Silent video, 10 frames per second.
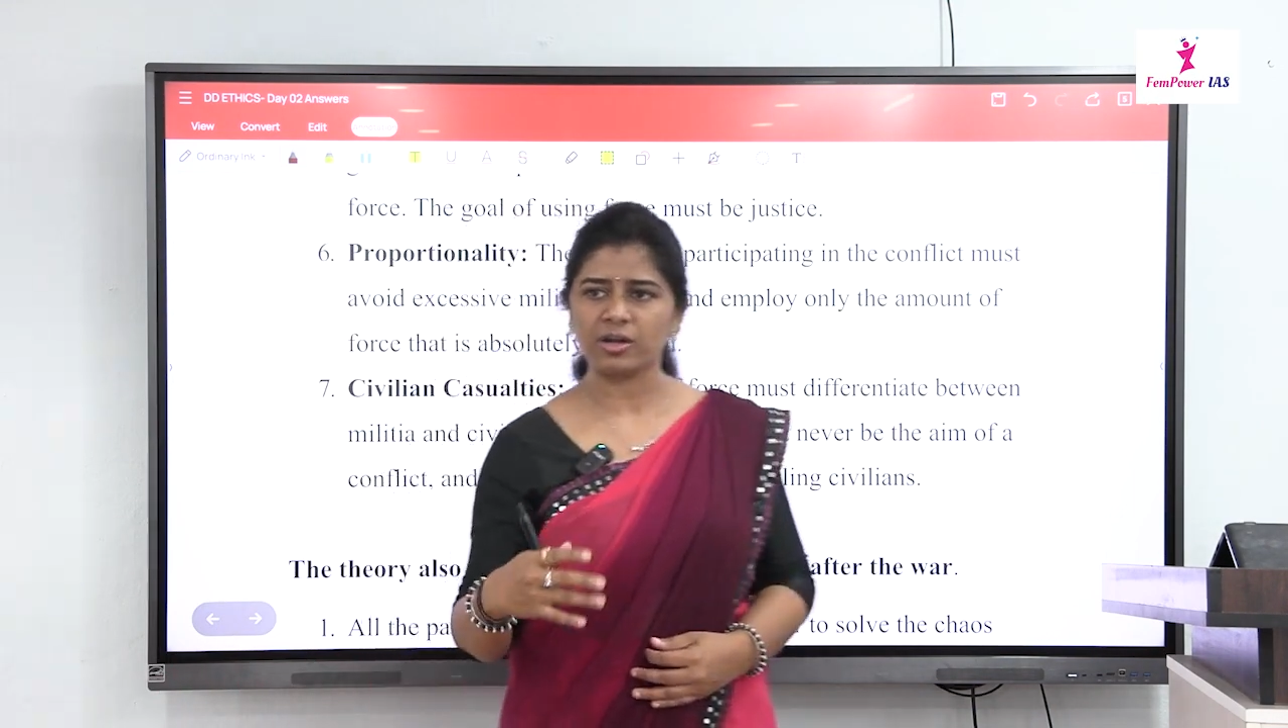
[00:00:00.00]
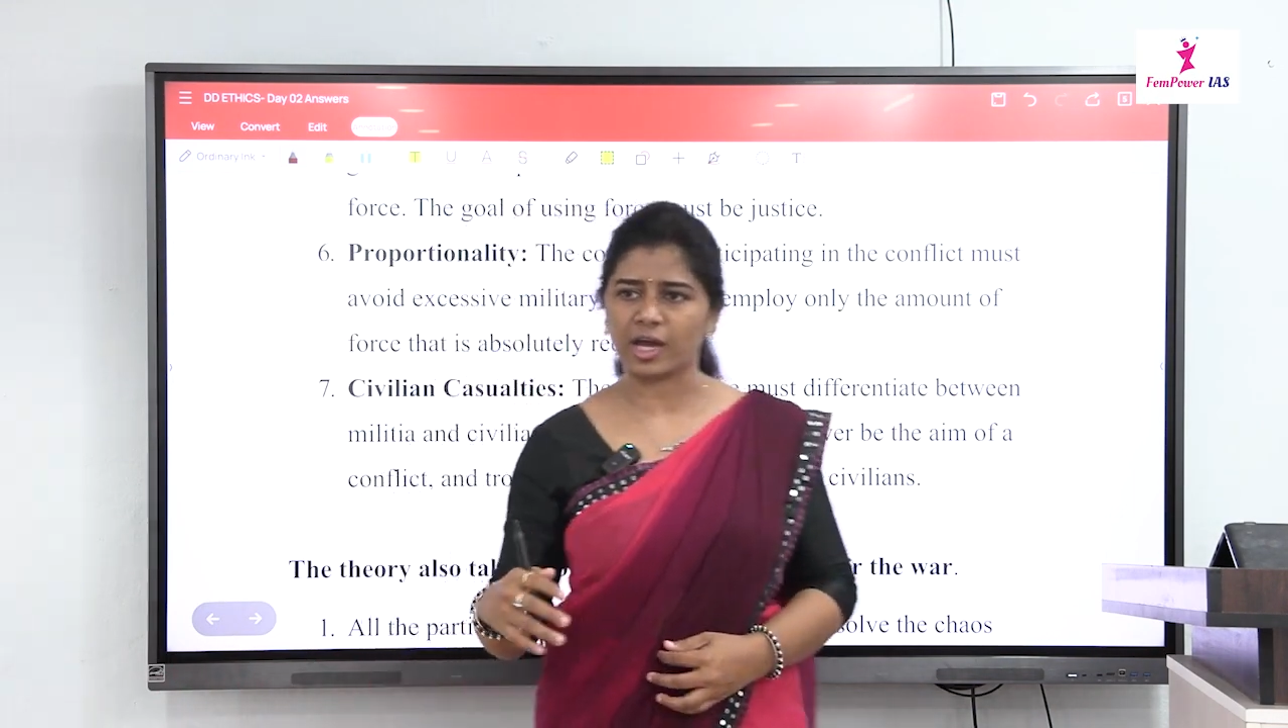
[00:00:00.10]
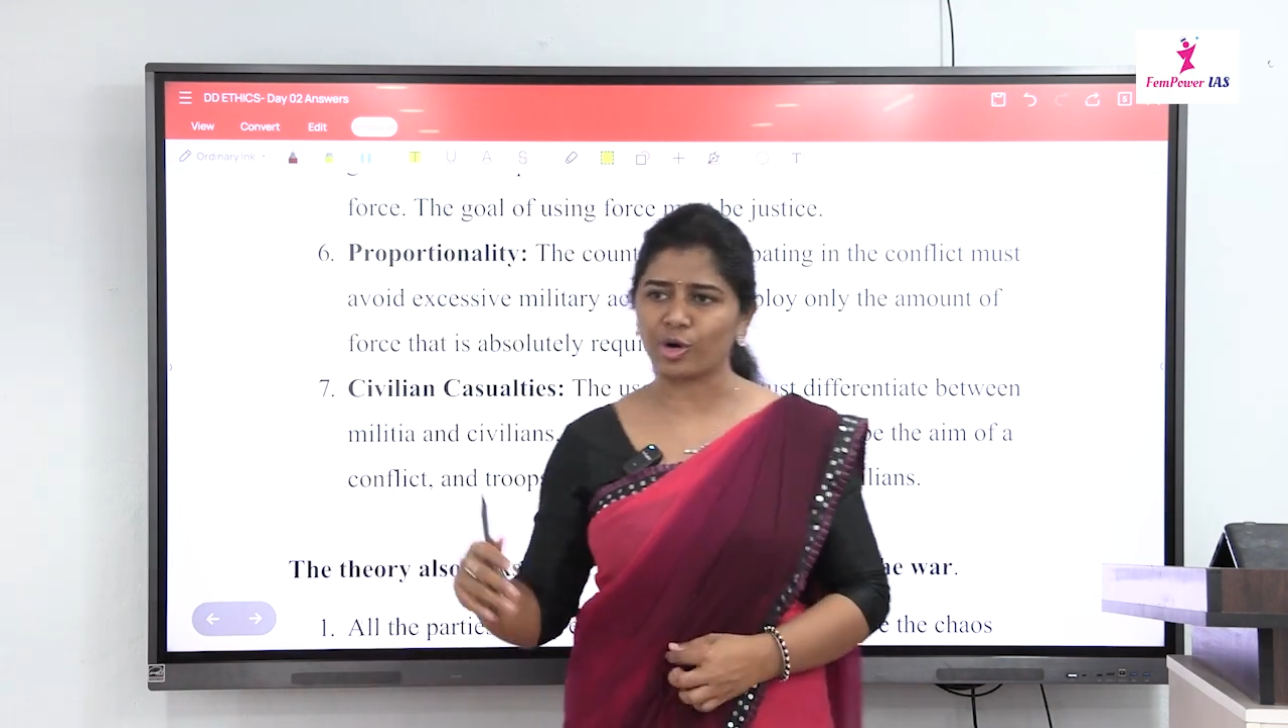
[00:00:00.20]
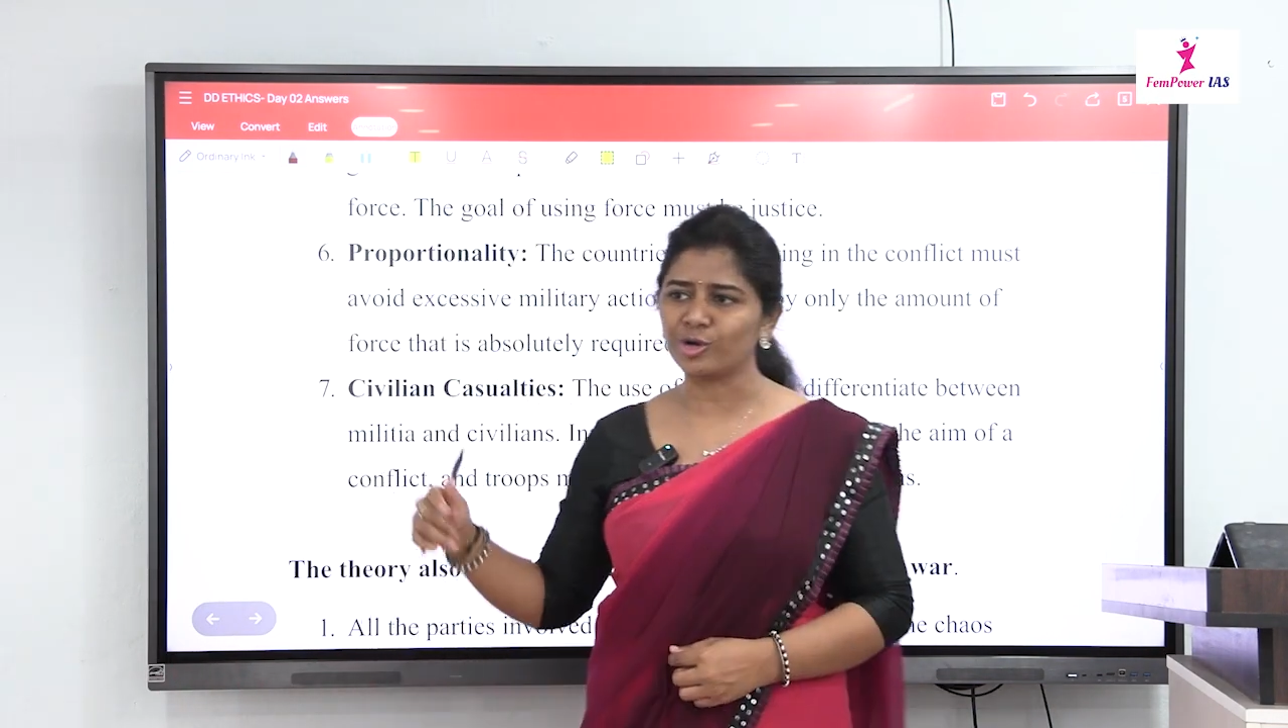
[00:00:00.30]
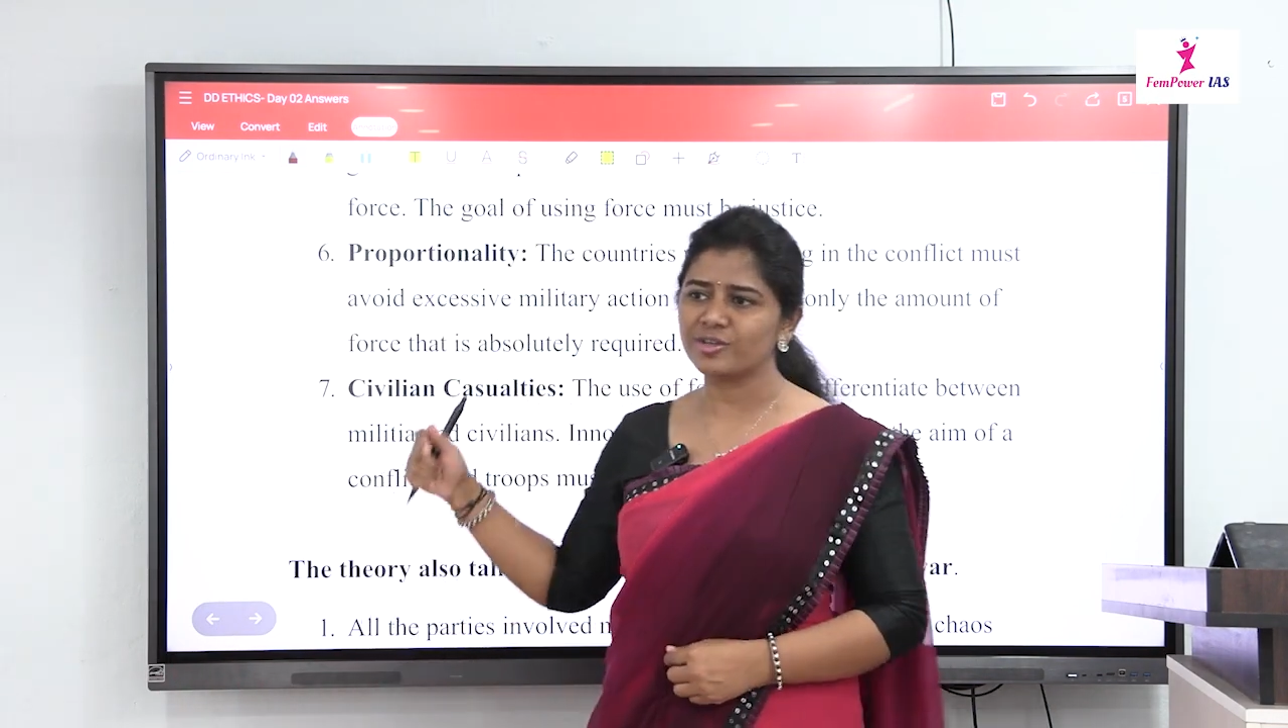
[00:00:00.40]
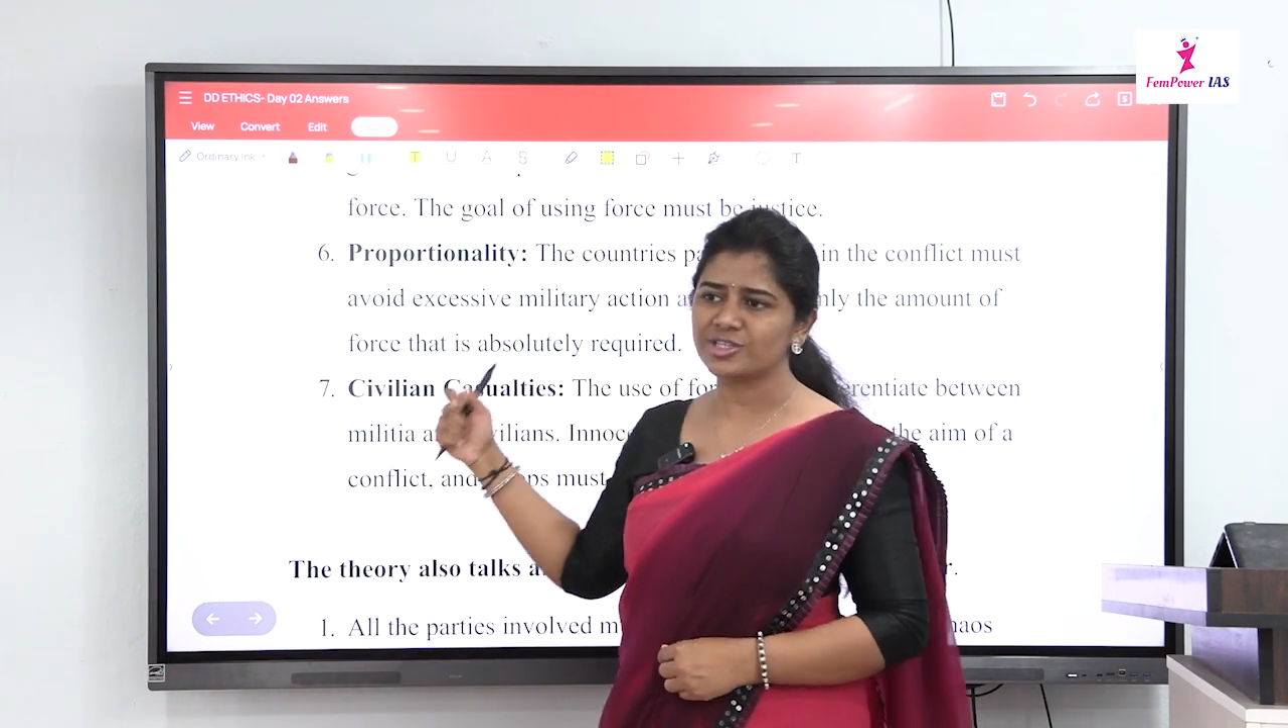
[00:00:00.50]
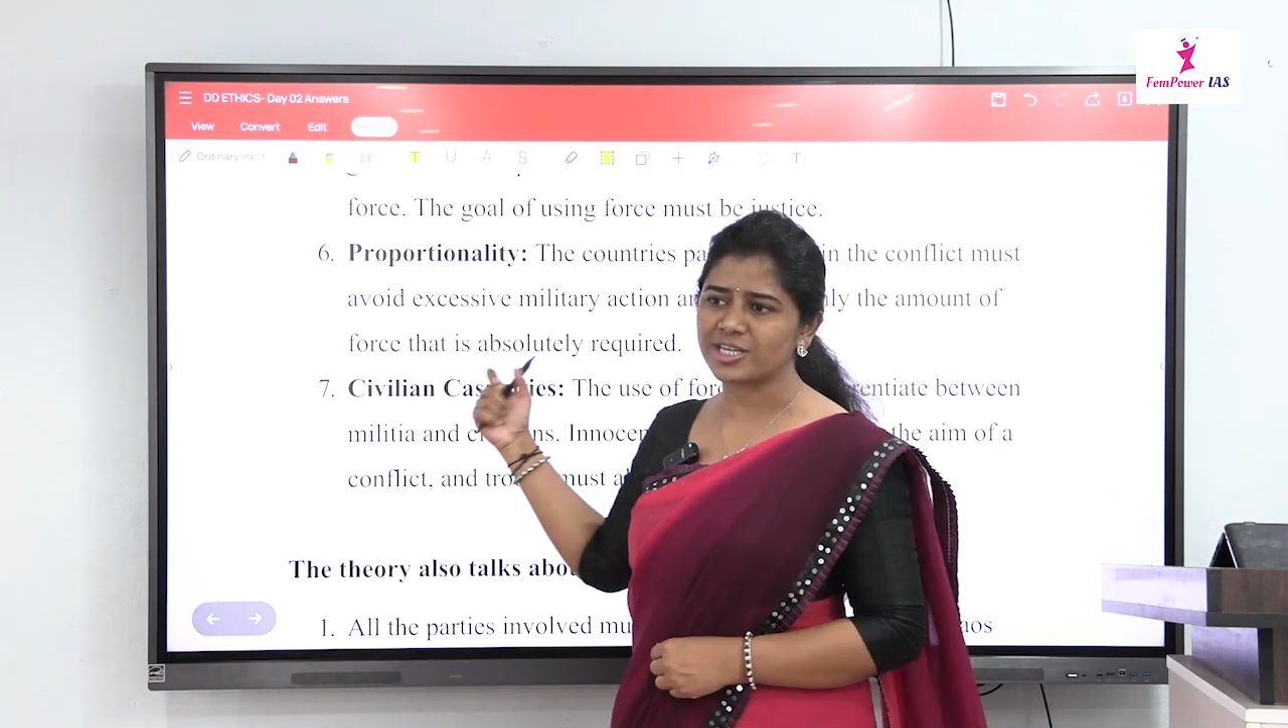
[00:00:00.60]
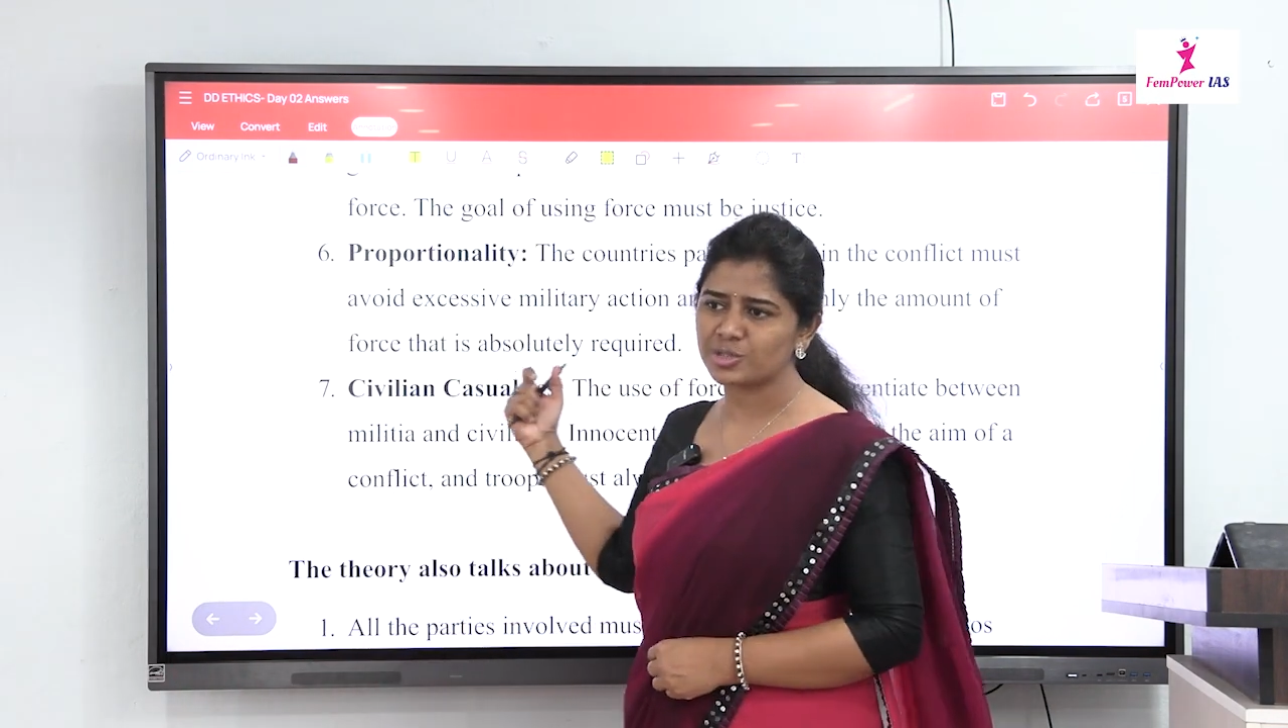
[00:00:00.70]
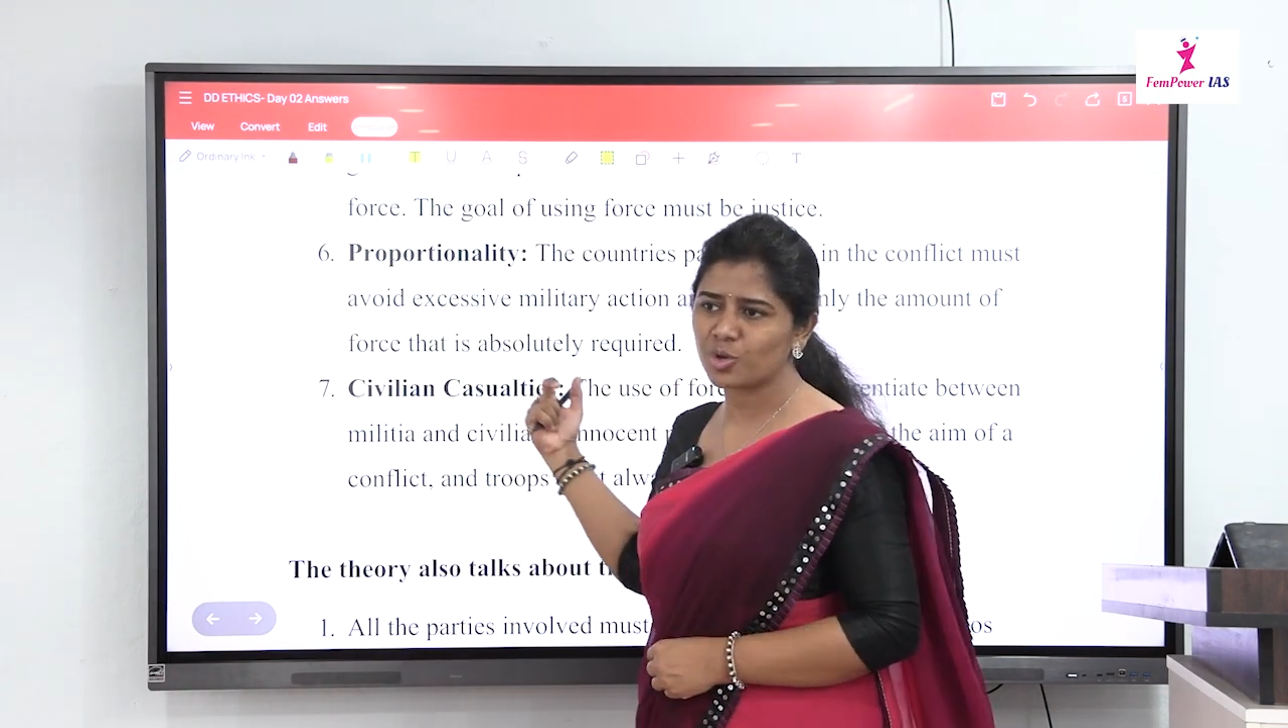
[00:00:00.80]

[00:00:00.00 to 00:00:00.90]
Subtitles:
according to this